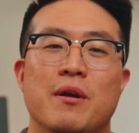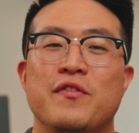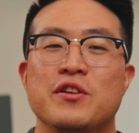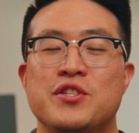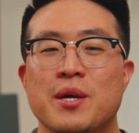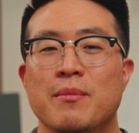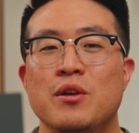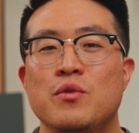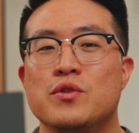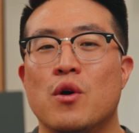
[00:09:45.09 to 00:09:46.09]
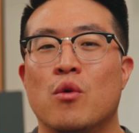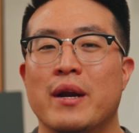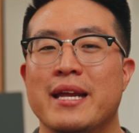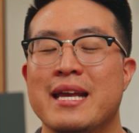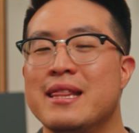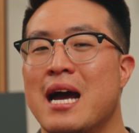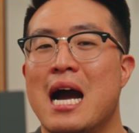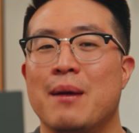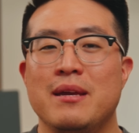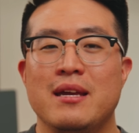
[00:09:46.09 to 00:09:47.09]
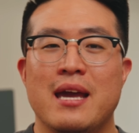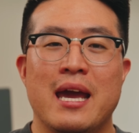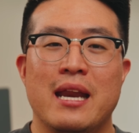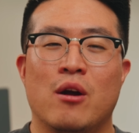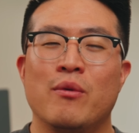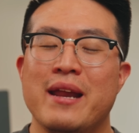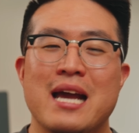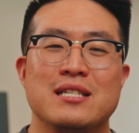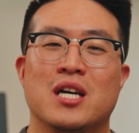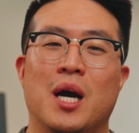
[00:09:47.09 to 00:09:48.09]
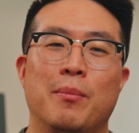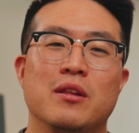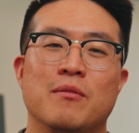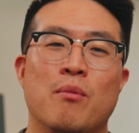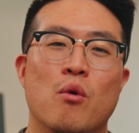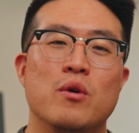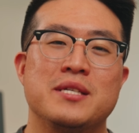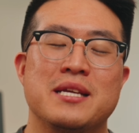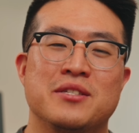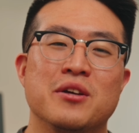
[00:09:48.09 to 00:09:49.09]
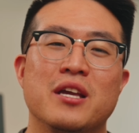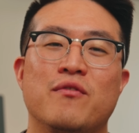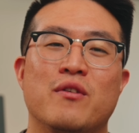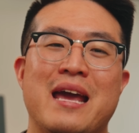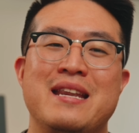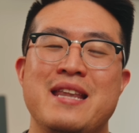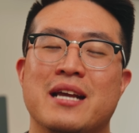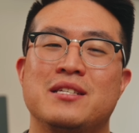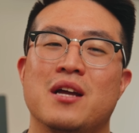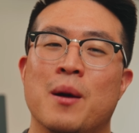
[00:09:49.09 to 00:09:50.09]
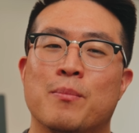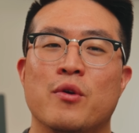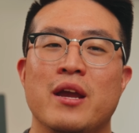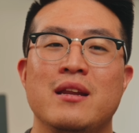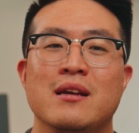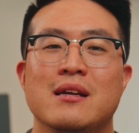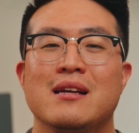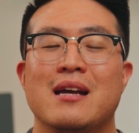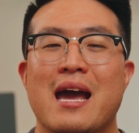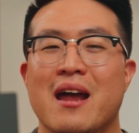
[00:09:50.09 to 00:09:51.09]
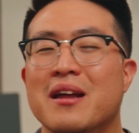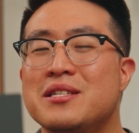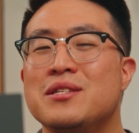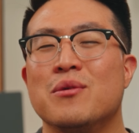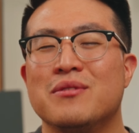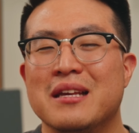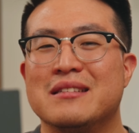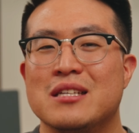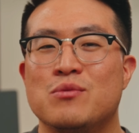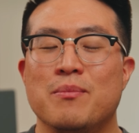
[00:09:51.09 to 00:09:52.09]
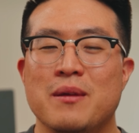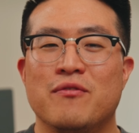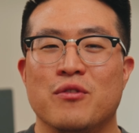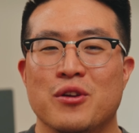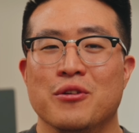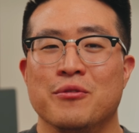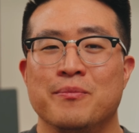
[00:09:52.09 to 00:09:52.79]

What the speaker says: if you're someone who's already in the hobby and already has a couple of boards that's looking for that next upgrade, I honestly don't think this would be for you.